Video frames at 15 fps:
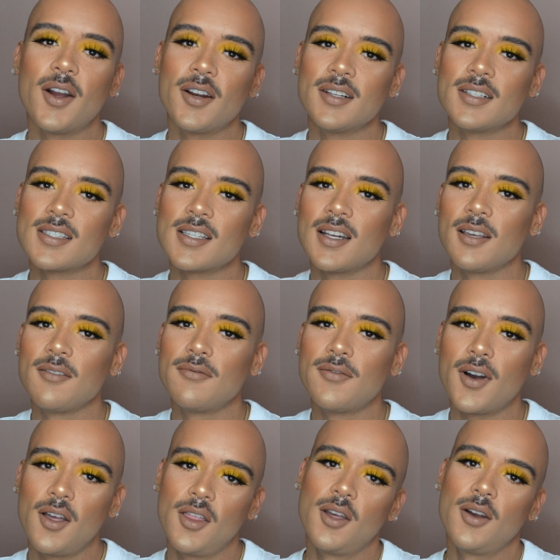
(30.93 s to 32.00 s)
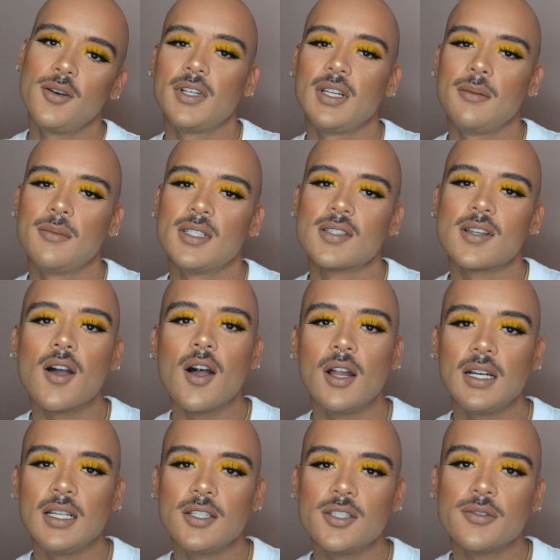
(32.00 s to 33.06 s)
artist that I follow. Her name is
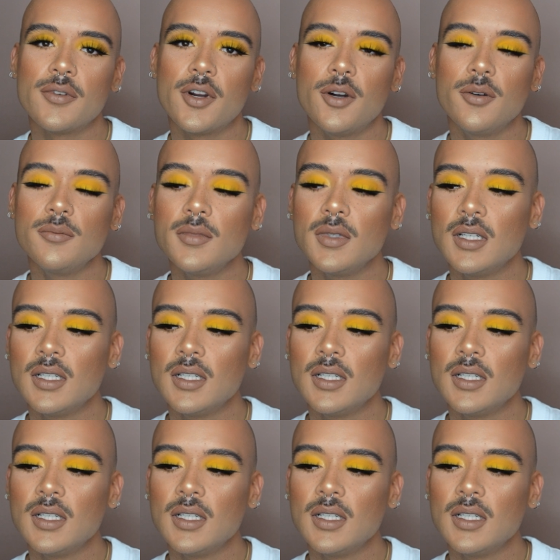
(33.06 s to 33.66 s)
Connie Jerome.